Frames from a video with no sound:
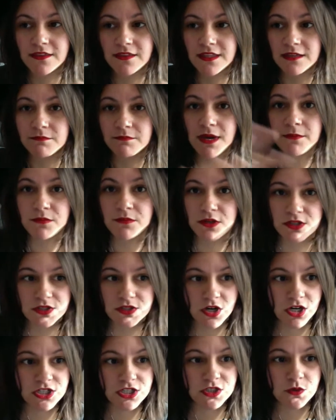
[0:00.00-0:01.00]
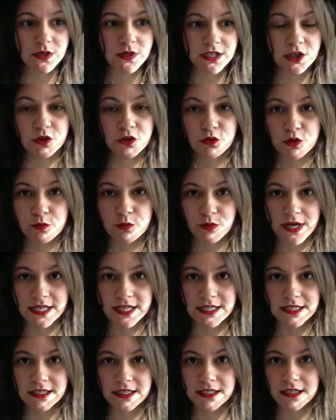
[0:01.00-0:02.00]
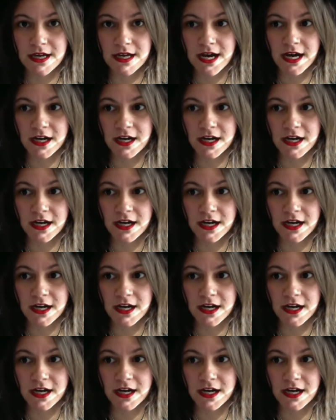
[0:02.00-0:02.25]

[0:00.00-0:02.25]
the members are doing a group Reiki,